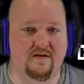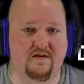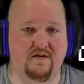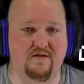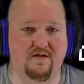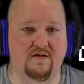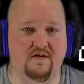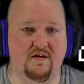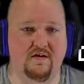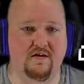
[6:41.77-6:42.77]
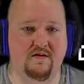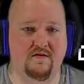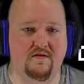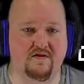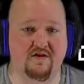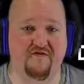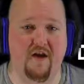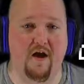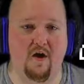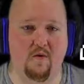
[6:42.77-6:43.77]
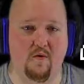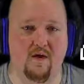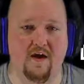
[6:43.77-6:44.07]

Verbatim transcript: Do do do. So far, oh! oh!